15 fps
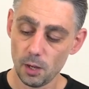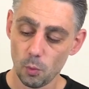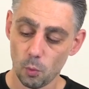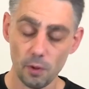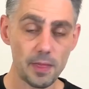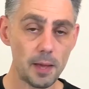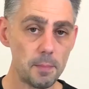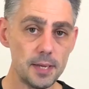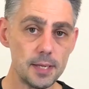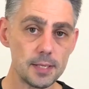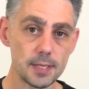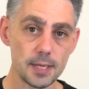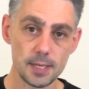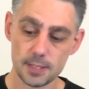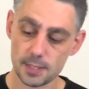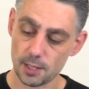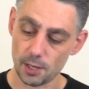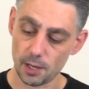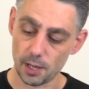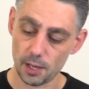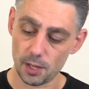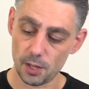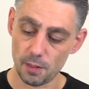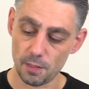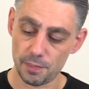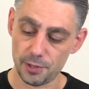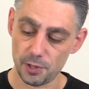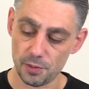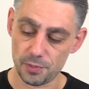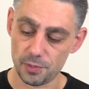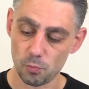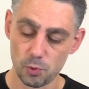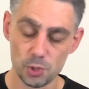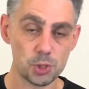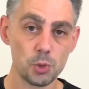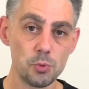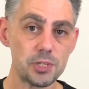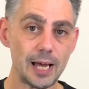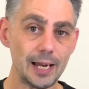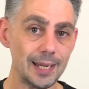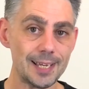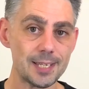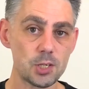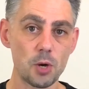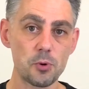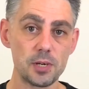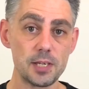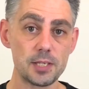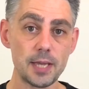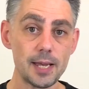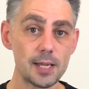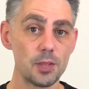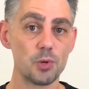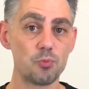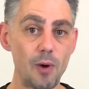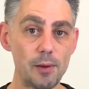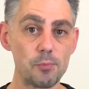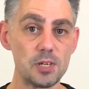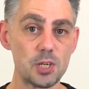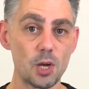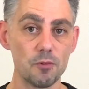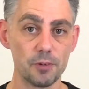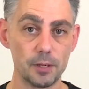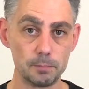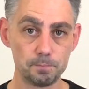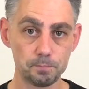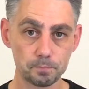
What that means is that the, as soon as that last token is taken, the round is over.